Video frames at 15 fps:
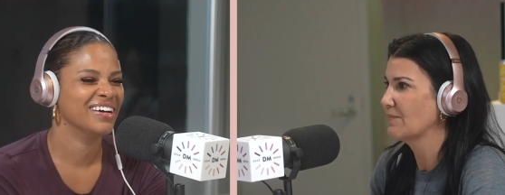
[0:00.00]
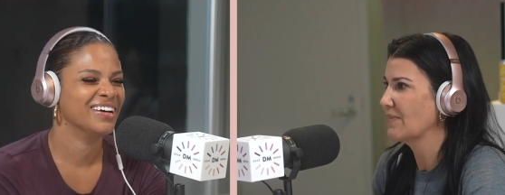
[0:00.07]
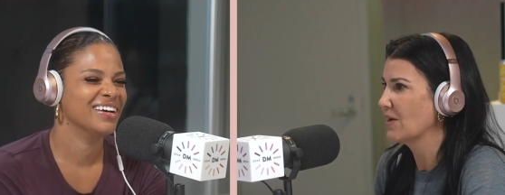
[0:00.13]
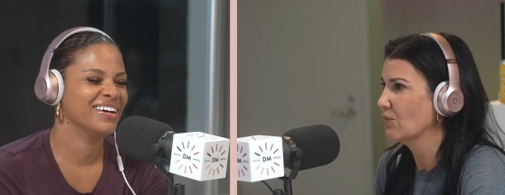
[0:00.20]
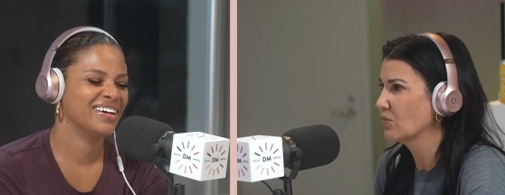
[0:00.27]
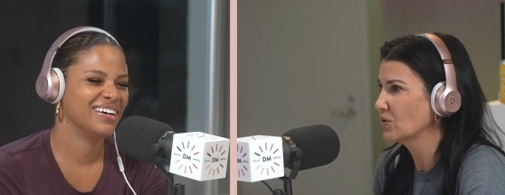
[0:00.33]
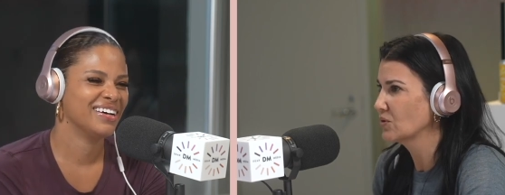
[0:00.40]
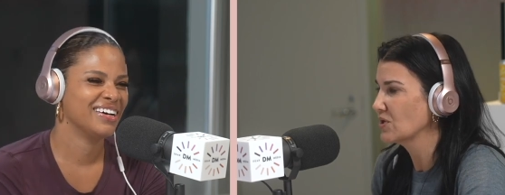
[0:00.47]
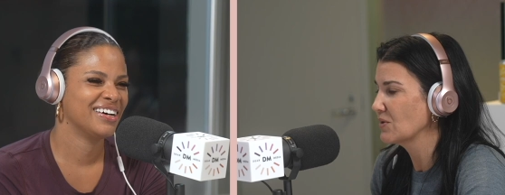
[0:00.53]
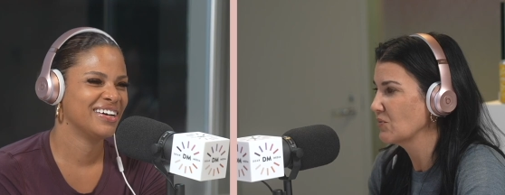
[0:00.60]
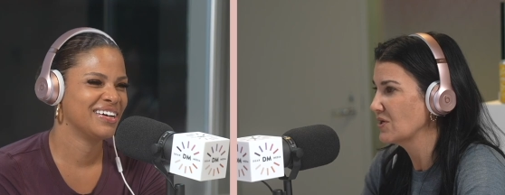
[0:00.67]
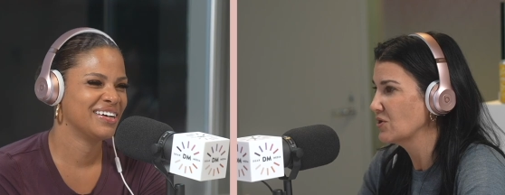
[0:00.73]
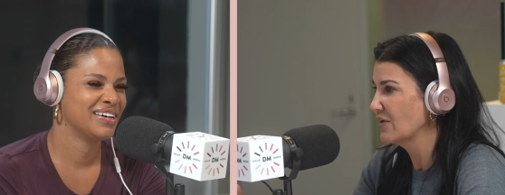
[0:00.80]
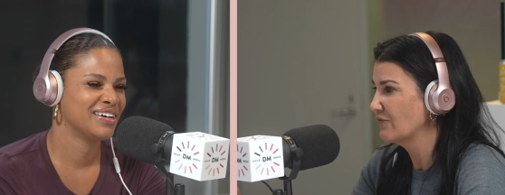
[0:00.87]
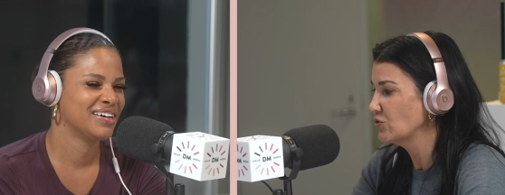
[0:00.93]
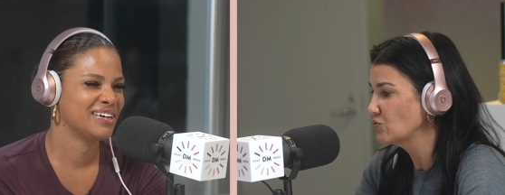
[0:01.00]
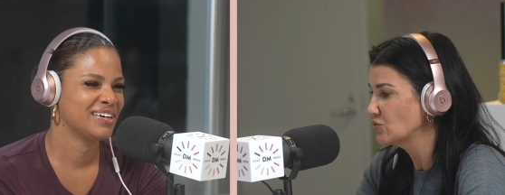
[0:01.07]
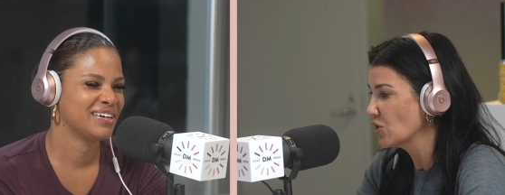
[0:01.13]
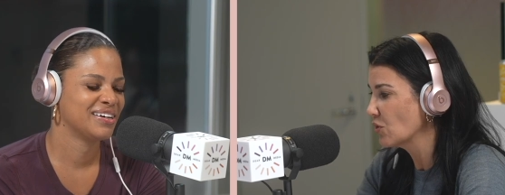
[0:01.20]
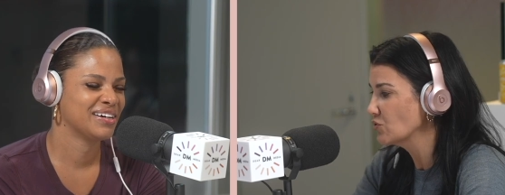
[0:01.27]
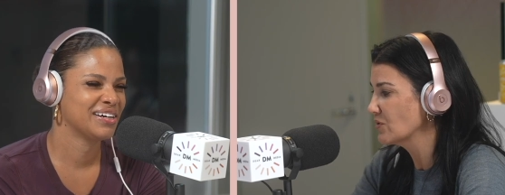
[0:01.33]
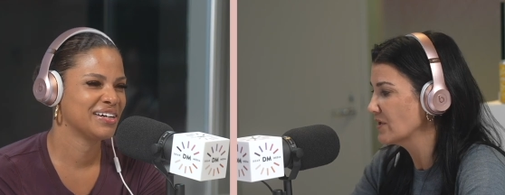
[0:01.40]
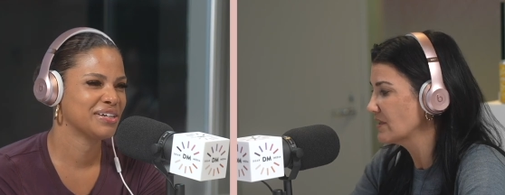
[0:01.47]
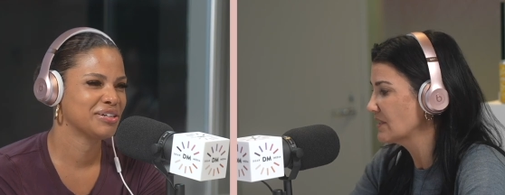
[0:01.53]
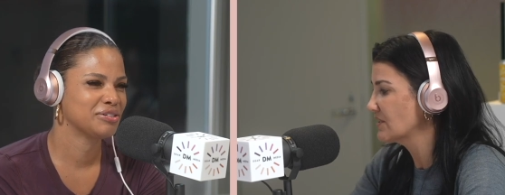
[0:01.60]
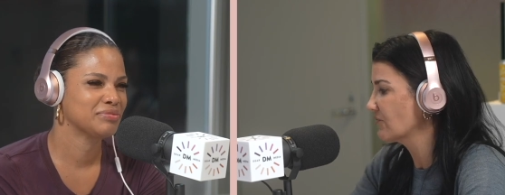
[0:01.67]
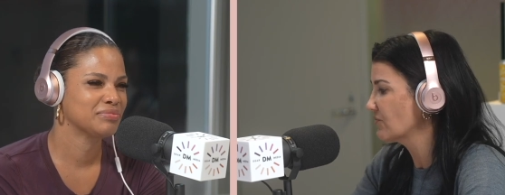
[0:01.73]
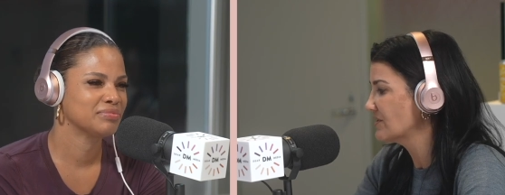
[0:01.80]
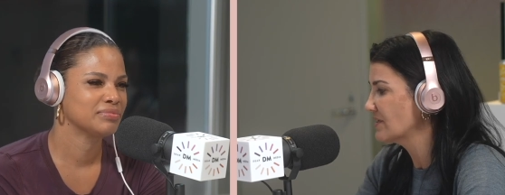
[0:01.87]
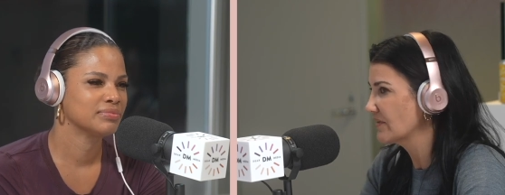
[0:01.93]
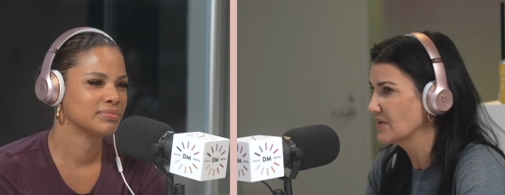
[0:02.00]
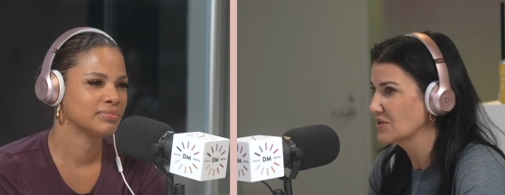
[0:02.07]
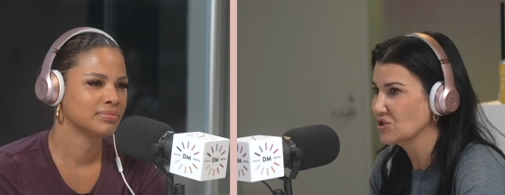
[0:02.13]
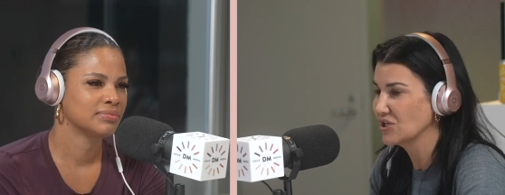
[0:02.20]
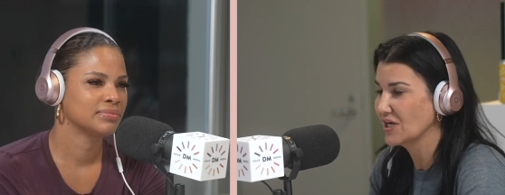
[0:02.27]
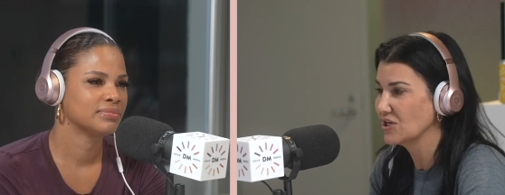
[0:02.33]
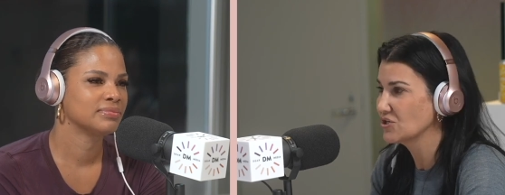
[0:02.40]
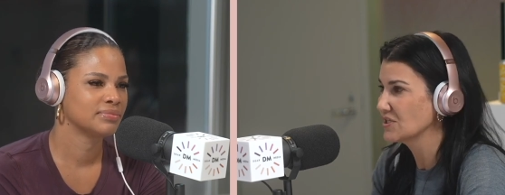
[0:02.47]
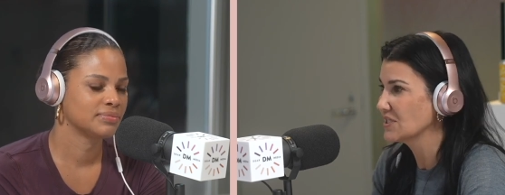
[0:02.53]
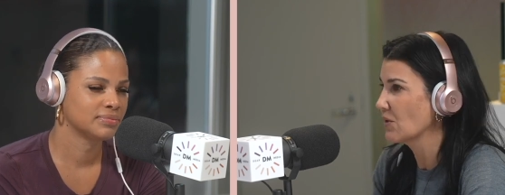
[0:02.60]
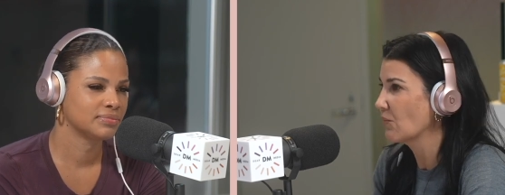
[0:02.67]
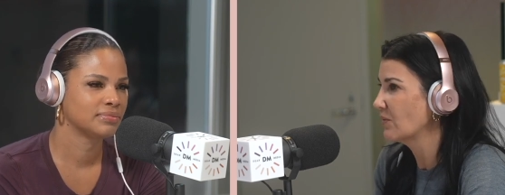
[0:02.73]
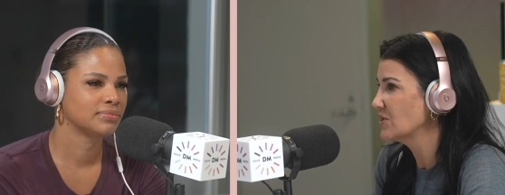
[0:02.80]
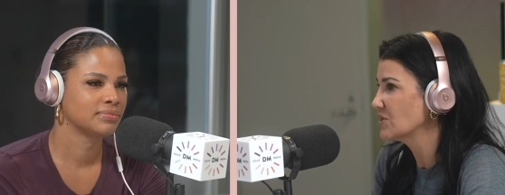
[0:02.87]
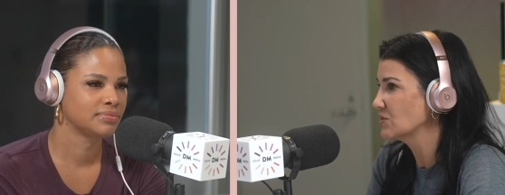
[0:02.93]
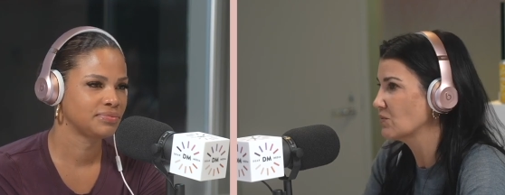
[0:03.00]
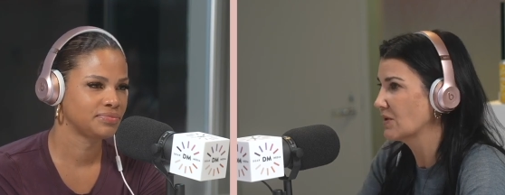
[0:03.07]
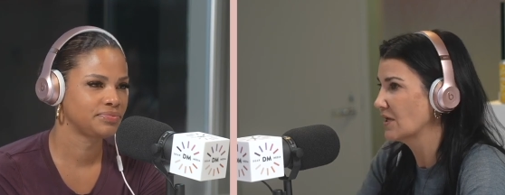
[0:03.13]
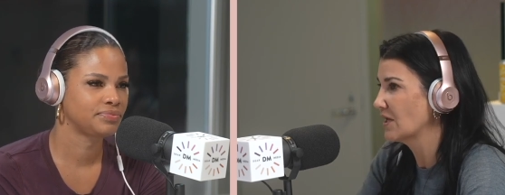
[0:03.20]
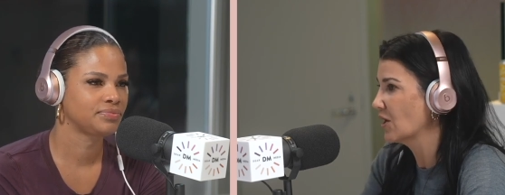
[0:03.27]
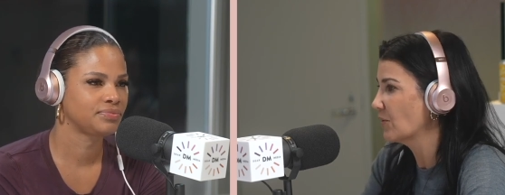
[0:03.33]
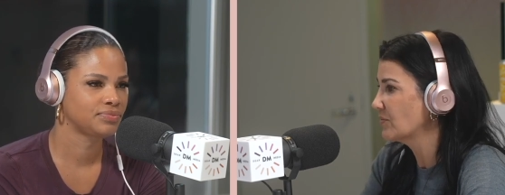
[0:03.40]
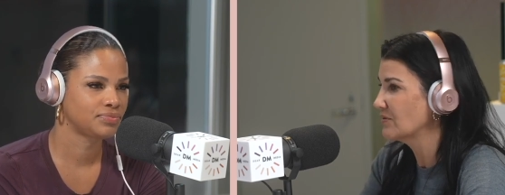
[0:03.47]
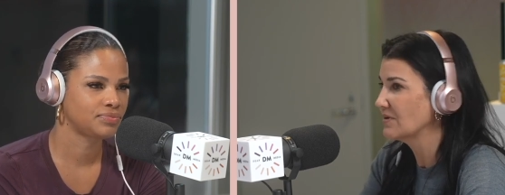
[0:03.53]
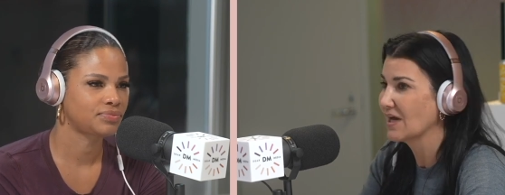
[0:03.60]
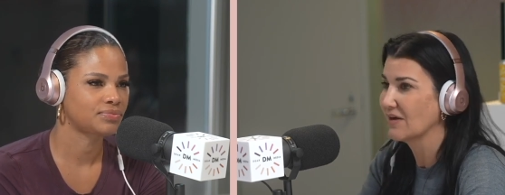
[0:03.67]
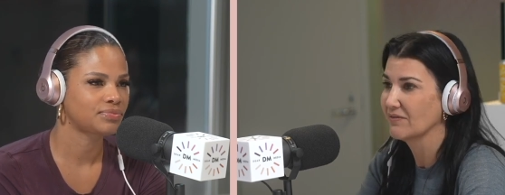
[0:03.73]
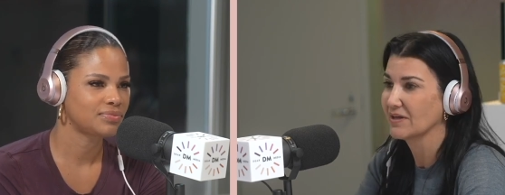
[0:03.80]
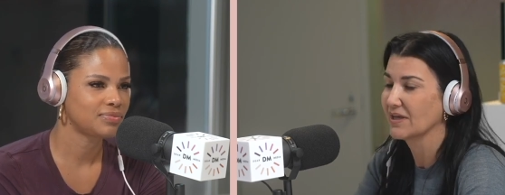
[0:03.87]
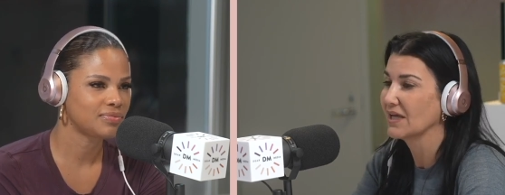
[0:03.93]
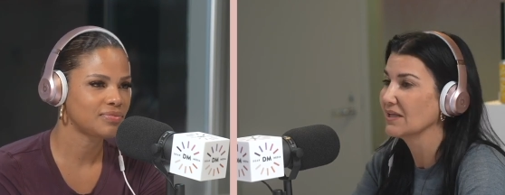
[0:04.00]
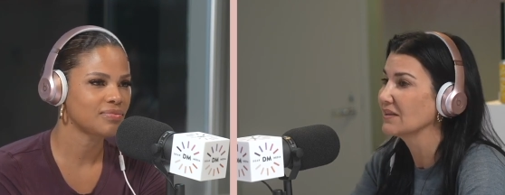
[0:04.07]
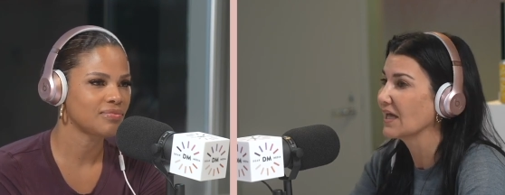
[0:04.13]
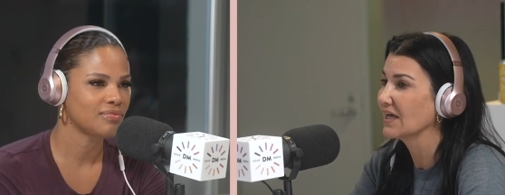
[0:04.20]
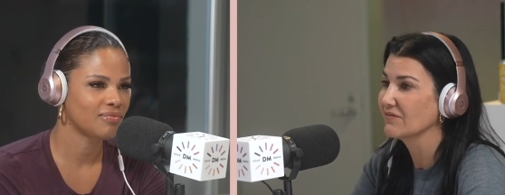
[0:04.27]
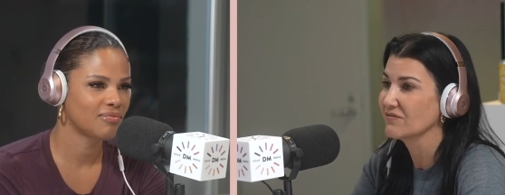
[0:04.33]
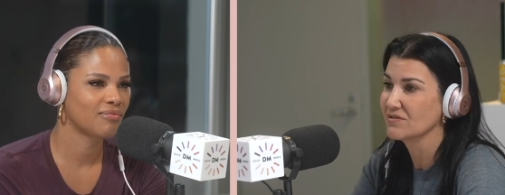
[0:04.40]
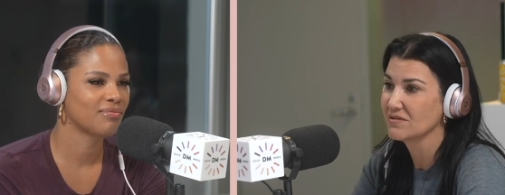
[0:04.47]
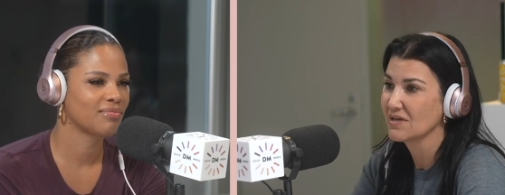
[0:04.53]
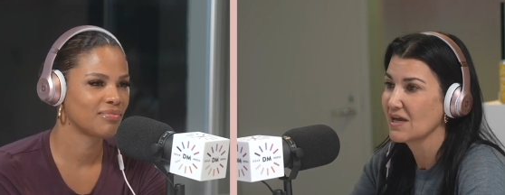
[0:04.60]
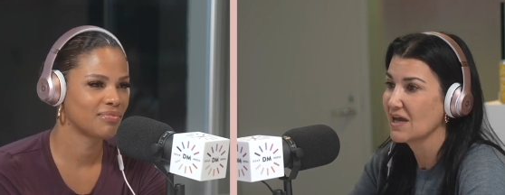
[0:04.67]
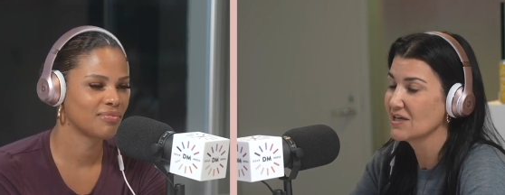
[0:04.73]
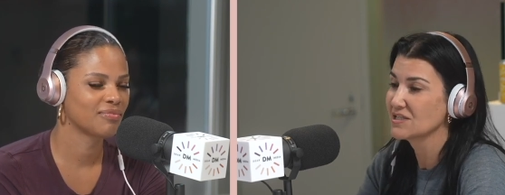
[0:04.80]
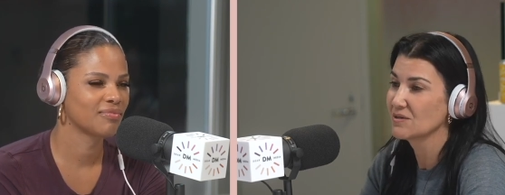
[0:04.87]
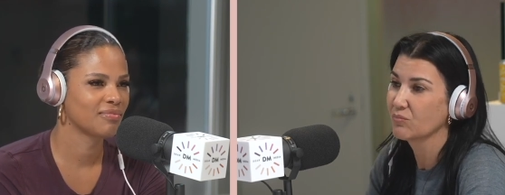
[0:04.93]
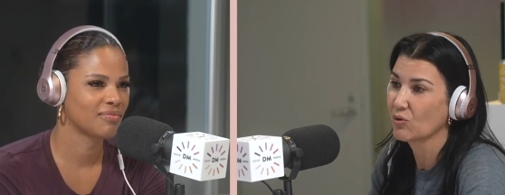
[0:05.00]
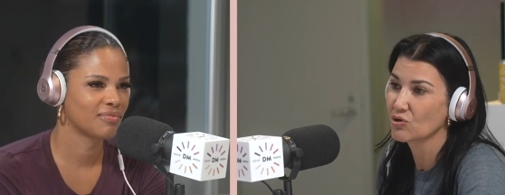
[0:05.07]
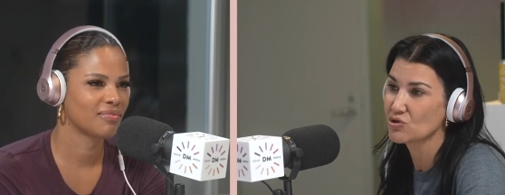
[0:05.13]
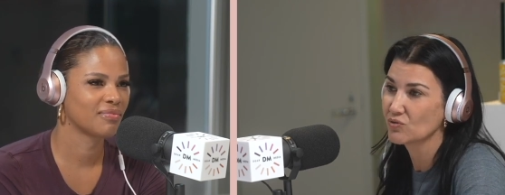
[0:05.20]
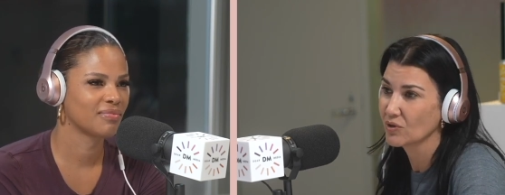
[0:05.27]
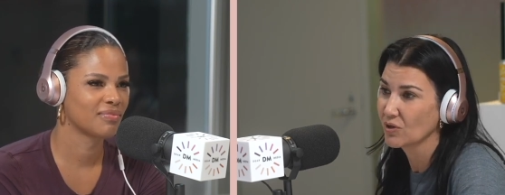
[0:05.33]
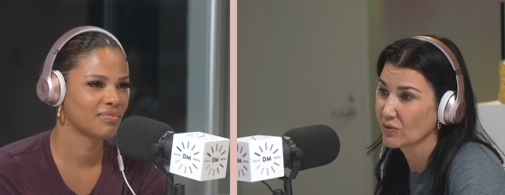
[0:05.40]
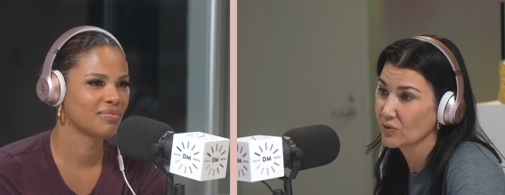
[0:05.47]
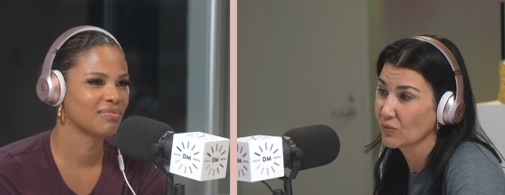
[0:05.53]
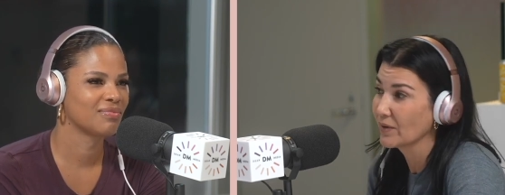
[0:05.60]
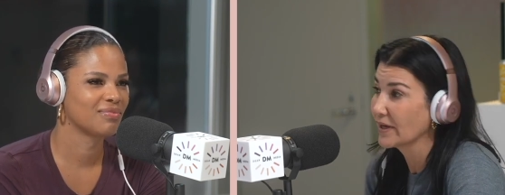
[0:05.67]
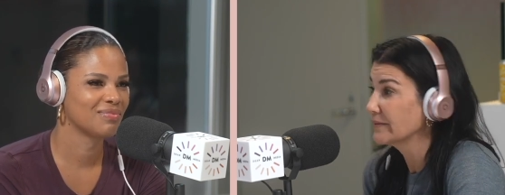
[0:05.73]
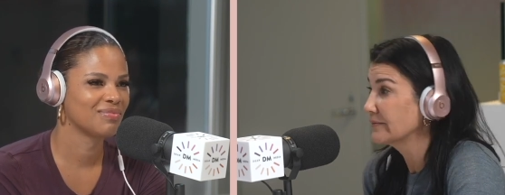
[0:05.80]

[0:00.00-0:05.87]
Speaker 1: and we're, you know, if you don't do anything different, nothing changes, and we just want to help you navigate life and support you along the way,